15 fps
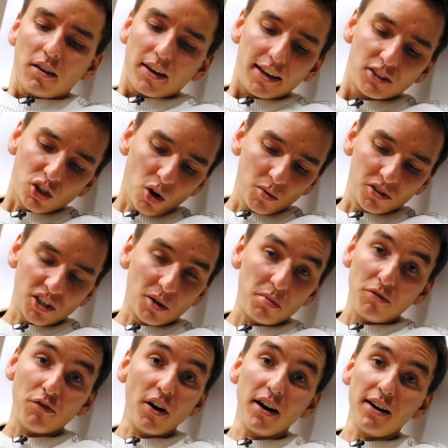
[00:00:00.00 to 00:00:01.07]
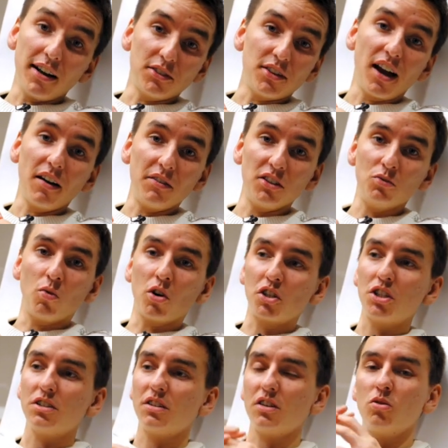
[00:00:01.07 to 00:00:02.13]
it's always going to be very nice to have these
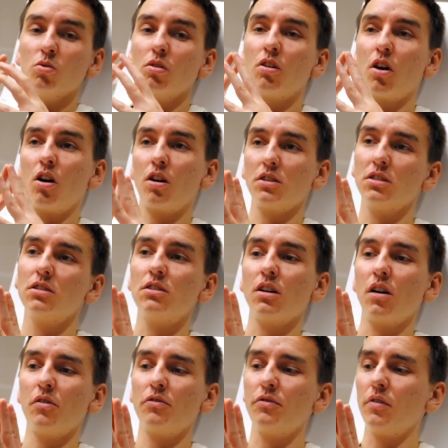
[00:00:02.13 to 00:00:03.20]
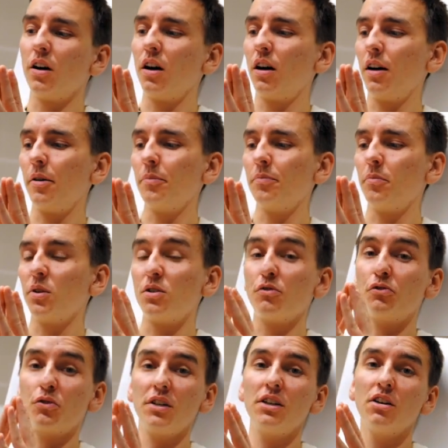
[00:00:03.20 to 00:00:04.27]
watches and cool cars and stuff, um, but the
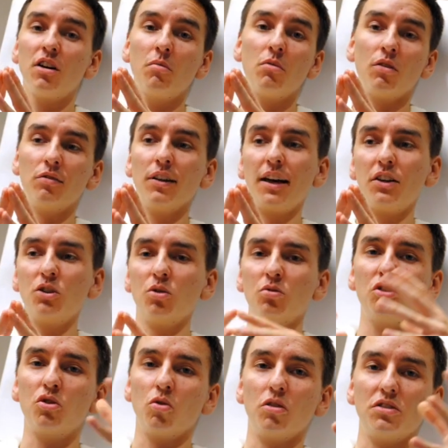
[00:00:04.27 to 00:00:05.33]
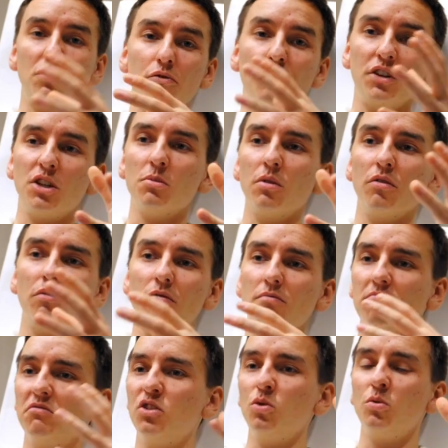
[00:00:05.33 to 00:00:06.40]
freedom of like, you know, choice, the freedom
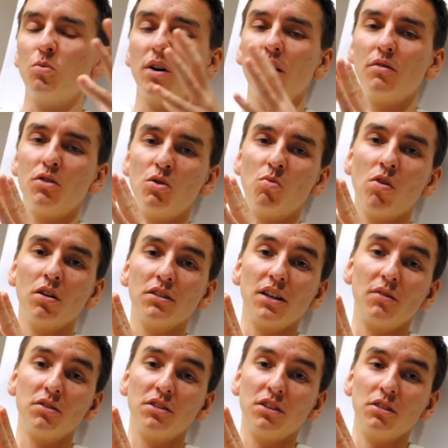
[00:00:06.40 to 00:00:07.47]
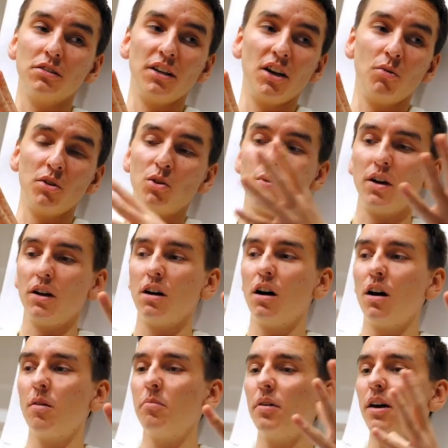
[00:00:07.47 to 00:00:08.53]
of doing whatever you want every single day when you wake
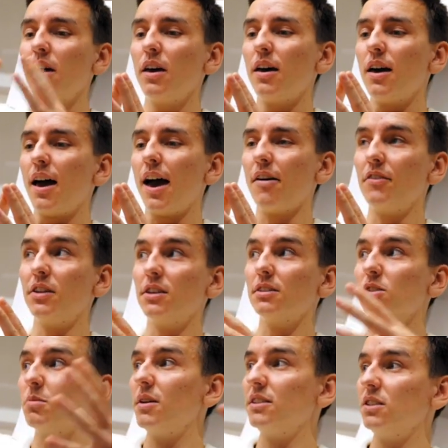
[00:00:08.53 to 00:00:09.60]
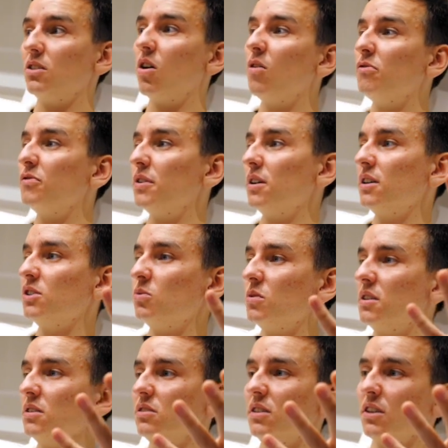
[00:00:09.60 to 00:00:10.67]
up, having this amazing office
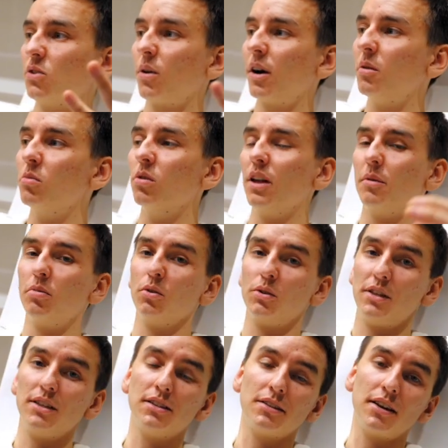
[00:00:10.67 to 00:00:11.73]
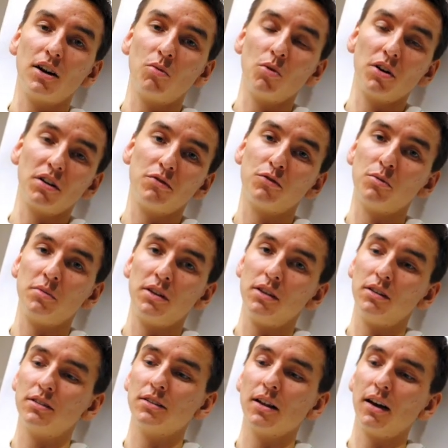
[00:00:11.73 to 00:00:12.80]
with these incredible employees that are working for
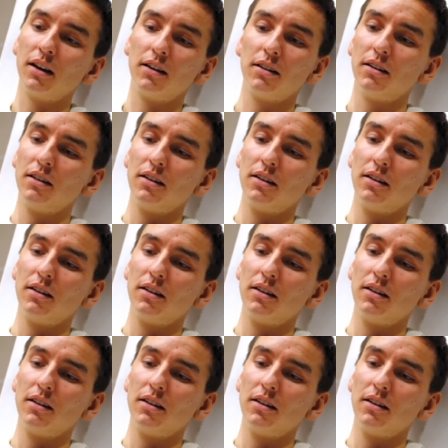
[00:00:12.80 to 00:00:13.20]
me, it's like,